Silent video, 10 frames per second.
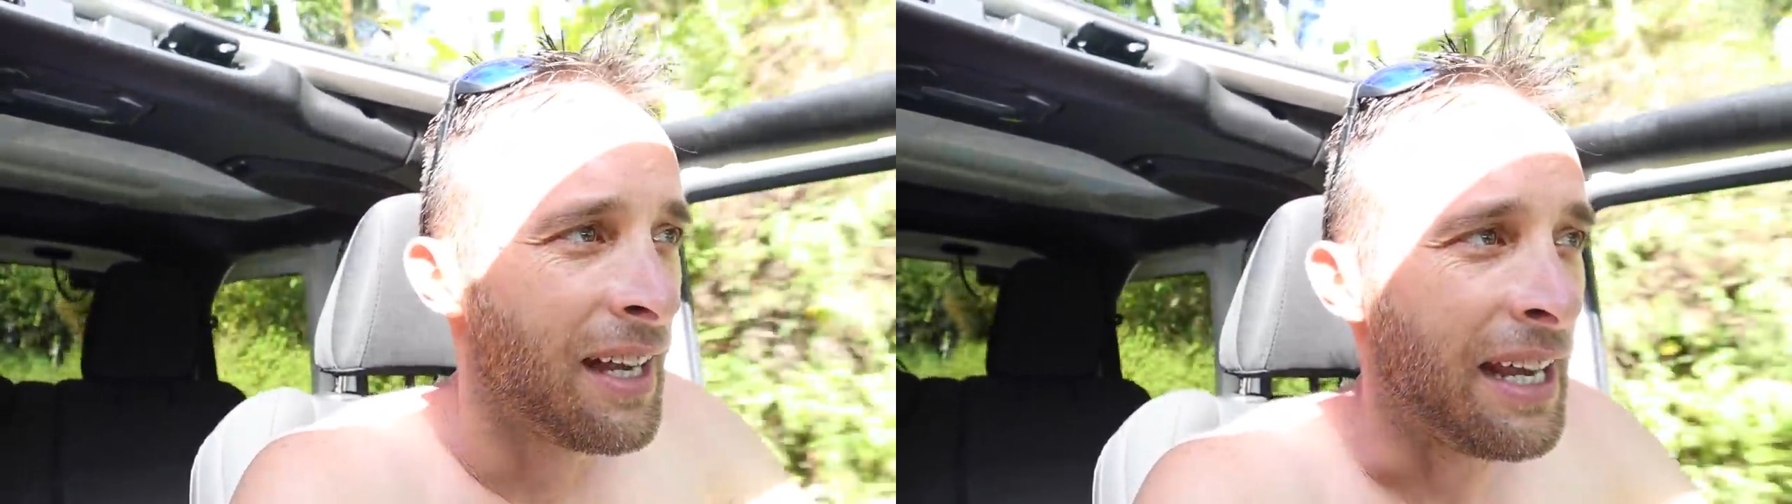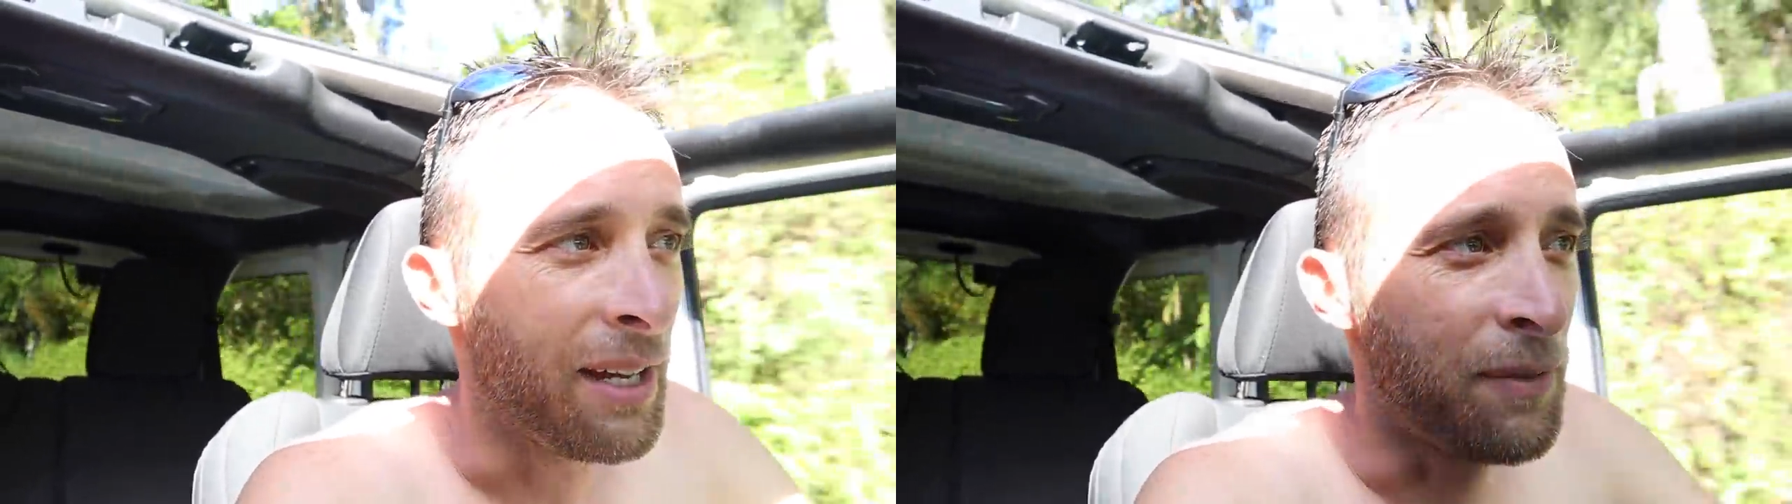
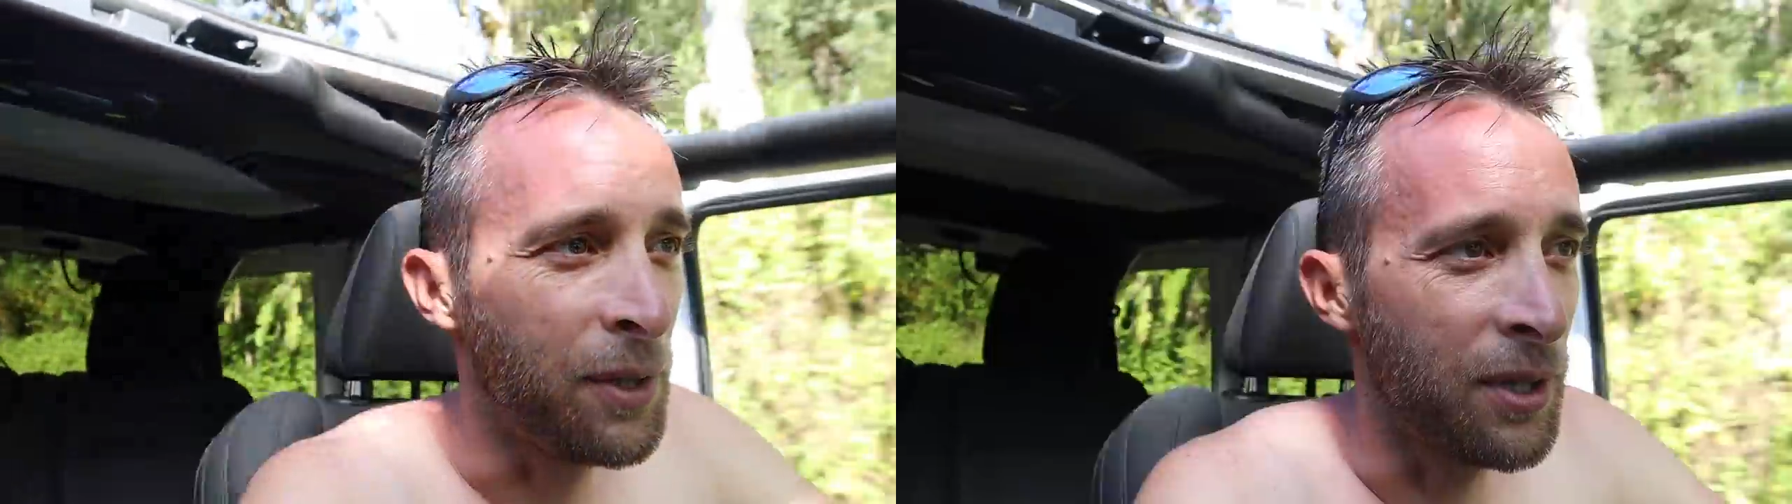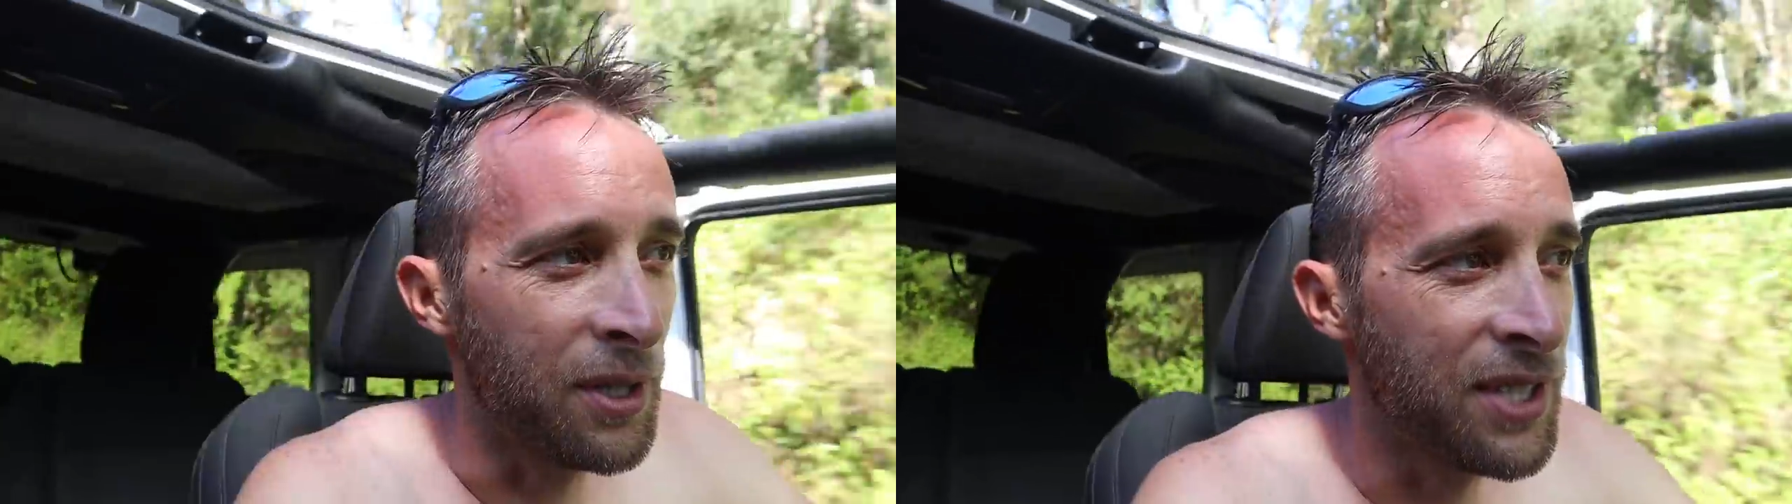And if
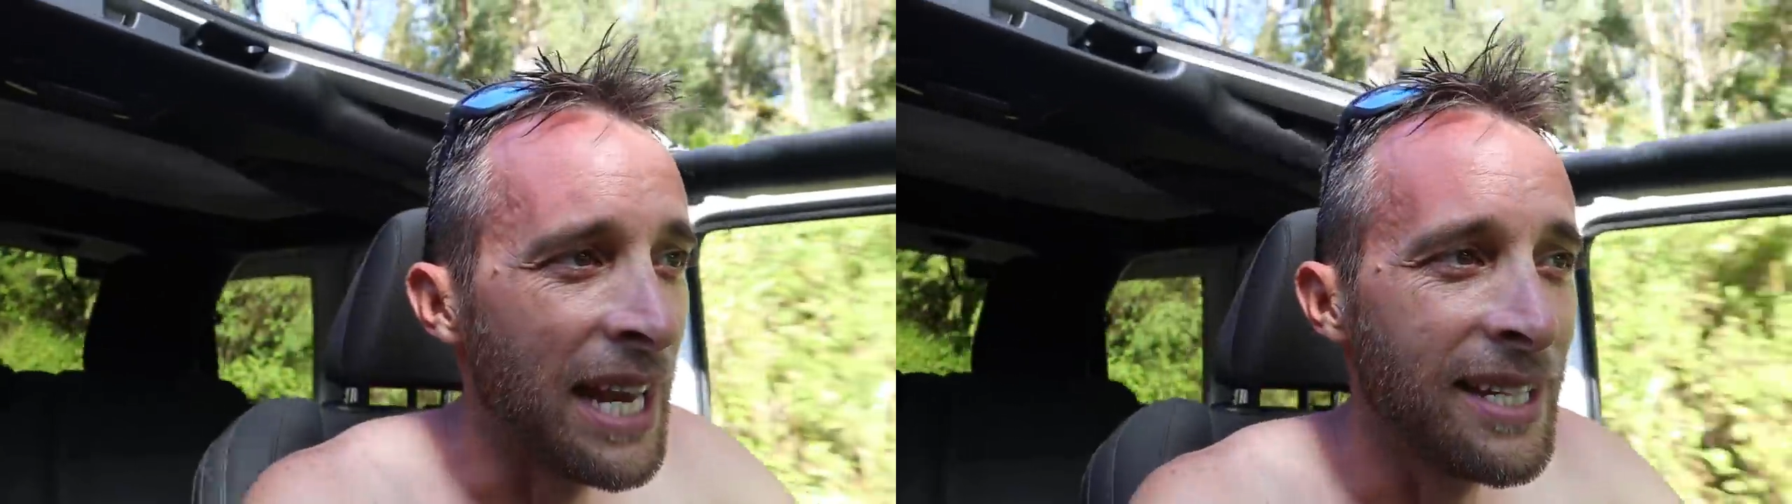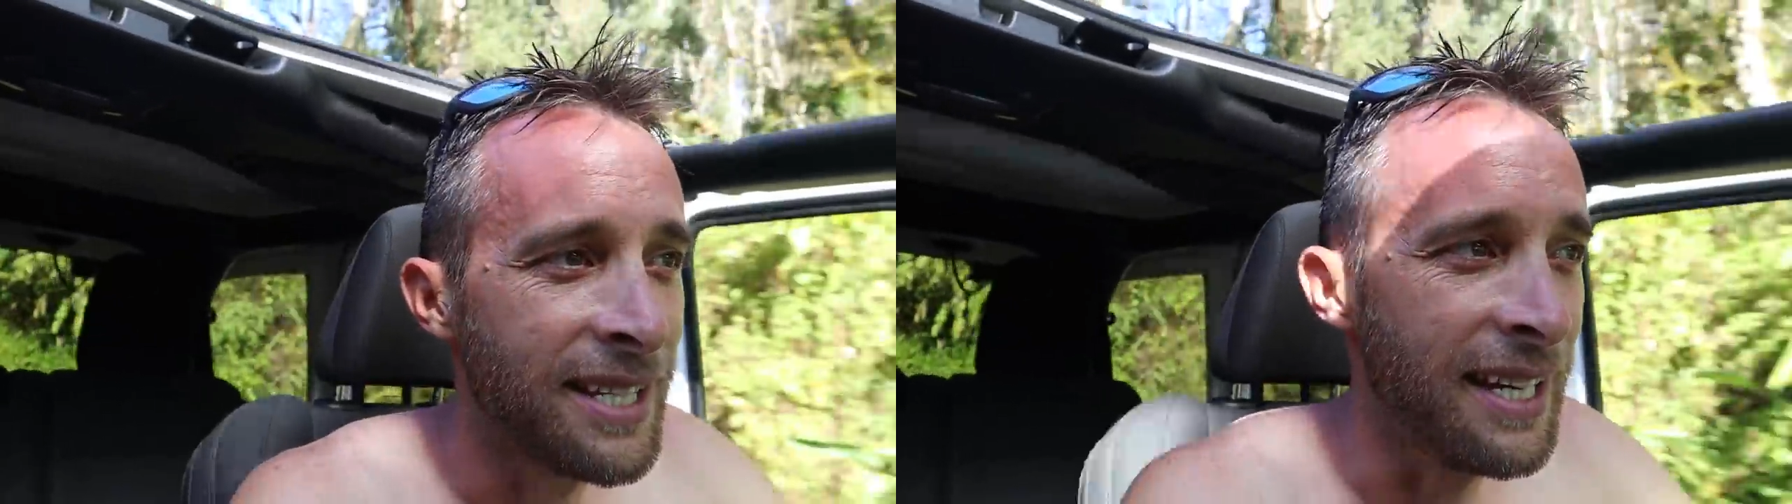you're
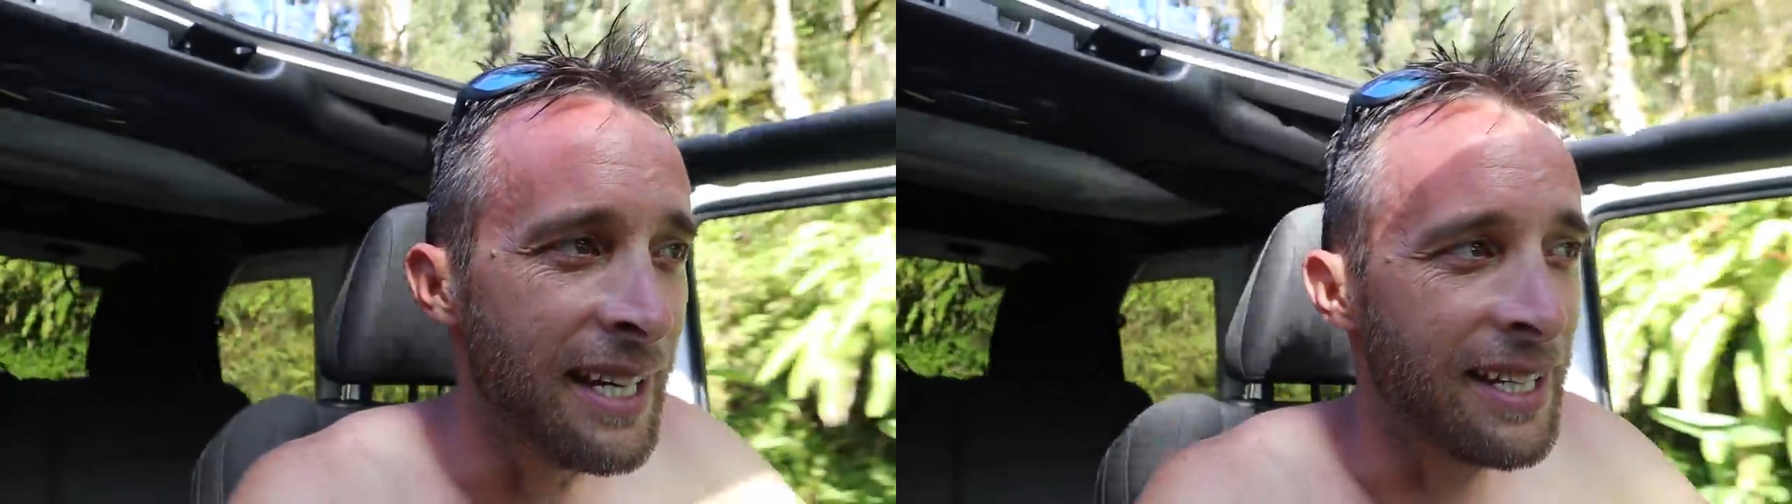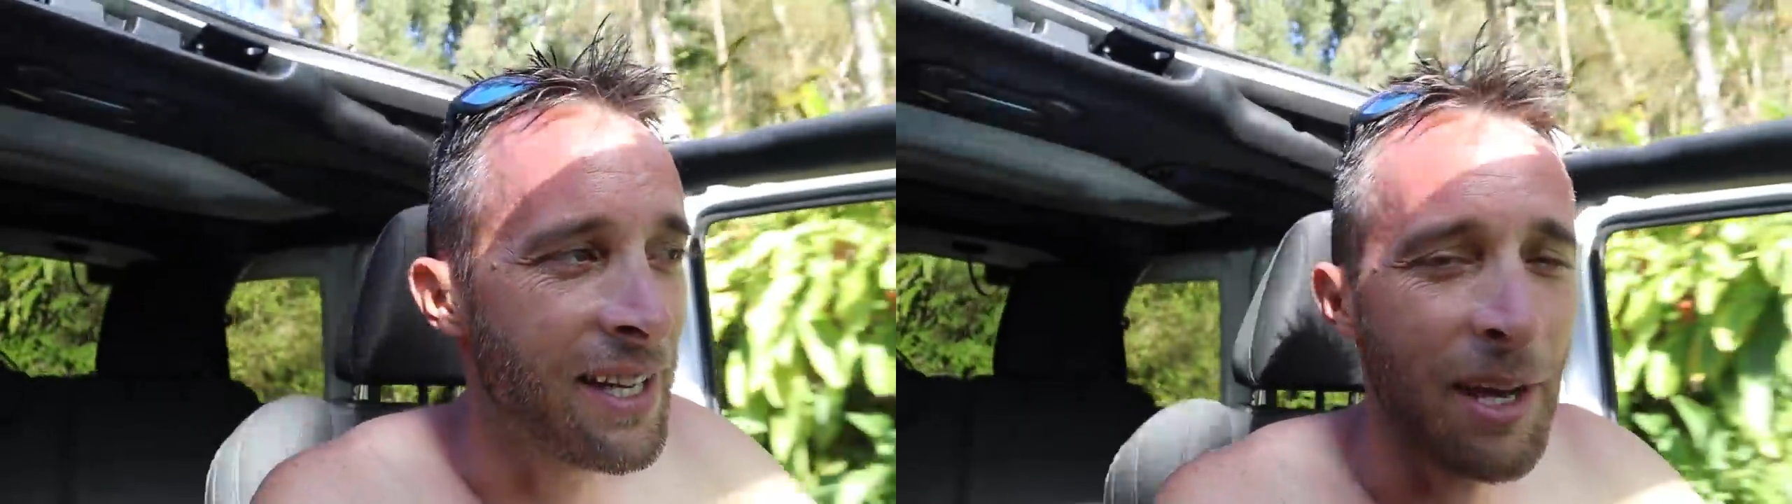
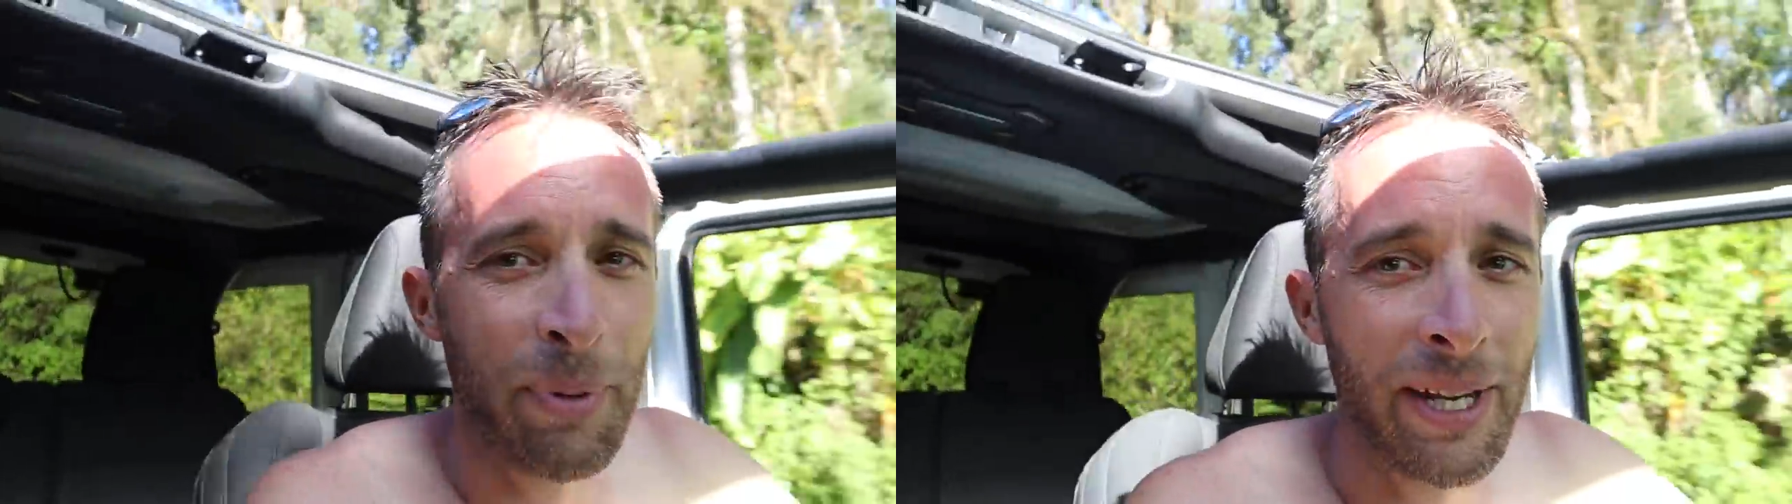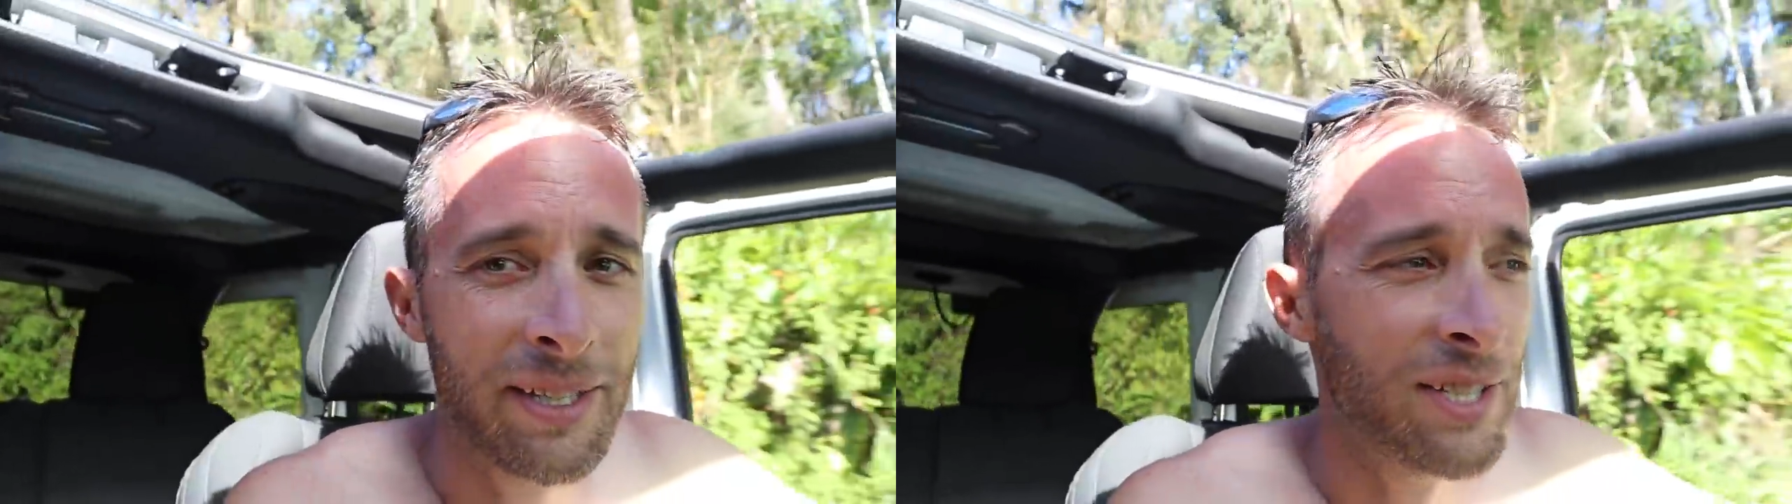sightseeing and not paying